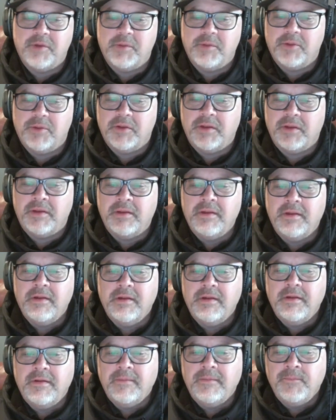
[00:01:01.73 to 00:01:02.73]
million.
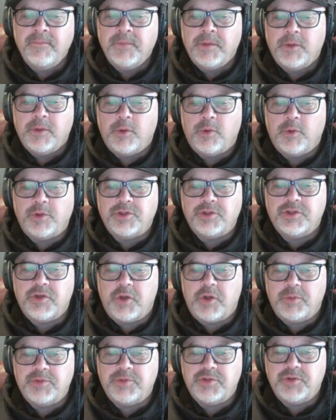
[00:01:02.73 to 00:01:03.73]
Lawrence
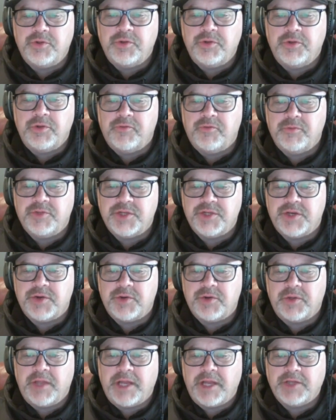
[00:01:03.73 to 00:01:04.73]
Culp Jr. from
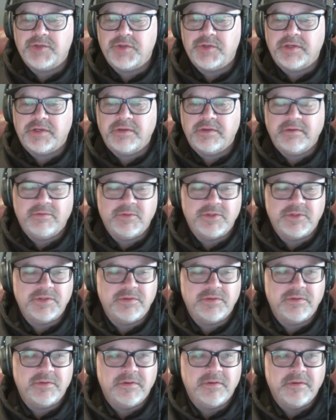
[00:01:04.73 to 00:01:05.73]
General Electric,
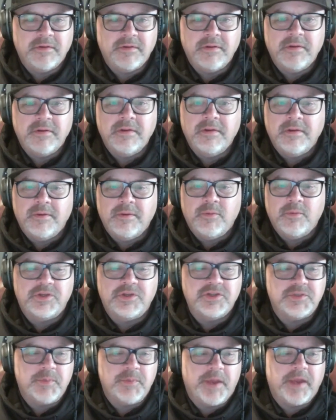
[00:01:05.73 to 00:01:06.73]
which
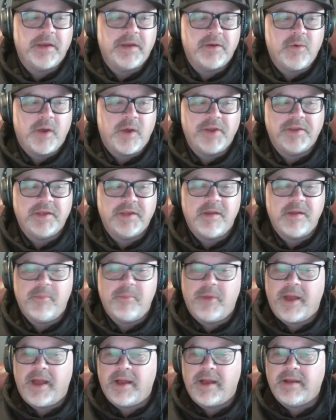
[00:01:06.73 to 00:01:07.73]
has made it quite the
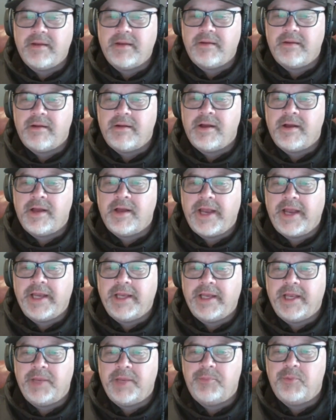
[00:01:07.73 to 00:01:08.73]
comeback.
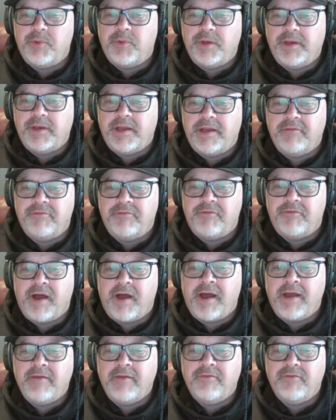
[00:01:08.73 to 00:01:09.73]

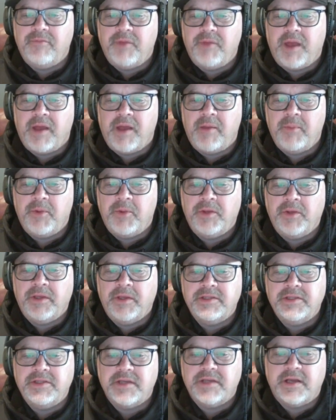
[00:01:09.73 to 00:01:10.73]
88.95
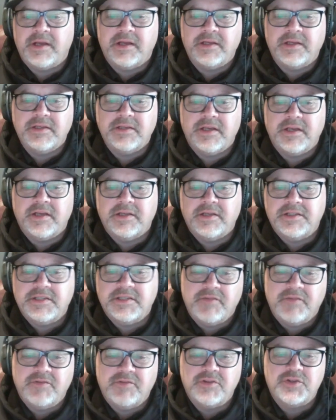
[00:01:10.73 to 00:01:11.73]
million.
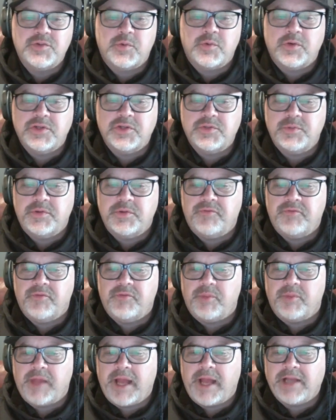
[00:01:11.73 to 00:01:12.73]
Steven Schwartzman
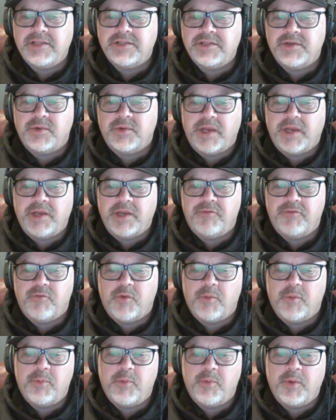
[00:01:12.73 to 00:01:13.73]
from Blackstone,
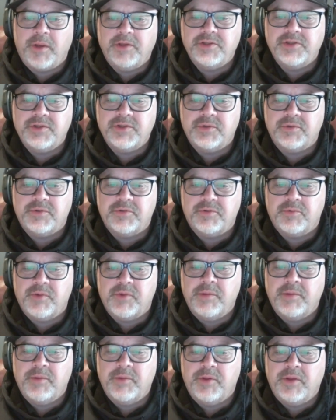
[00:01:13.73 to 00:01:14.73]

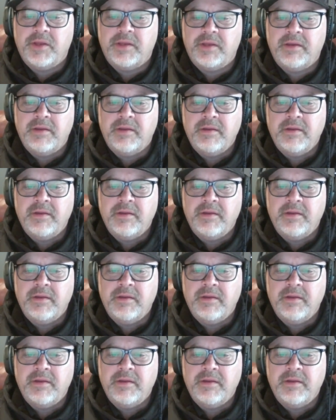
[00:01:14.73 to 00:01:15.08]
84.03 million.